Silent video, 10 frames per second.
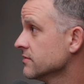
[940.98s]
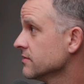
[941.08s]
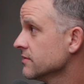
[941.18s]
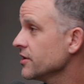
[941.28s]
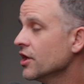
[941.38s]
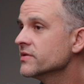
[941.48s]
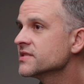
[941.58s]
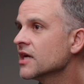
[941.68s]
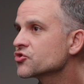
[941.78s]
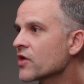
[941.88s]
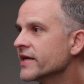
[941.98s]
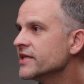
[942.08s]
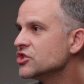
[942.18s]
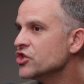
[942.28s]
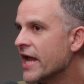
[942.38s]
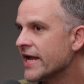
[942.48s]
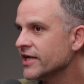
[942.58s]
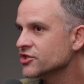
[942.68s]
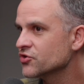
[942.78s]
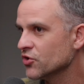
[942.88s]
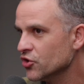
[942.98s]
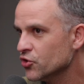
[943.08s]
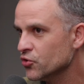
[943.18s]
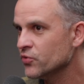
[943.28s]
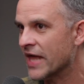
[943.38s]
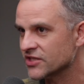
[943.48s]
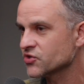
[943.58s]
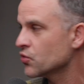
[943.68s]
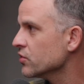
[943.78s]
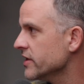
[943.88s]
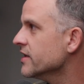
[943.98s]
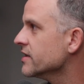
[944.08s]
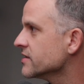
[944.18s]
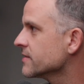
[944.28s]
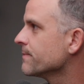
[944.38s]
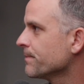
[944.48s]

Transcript: Yeah. You know, it's not trying to change who that So the fruit is. of the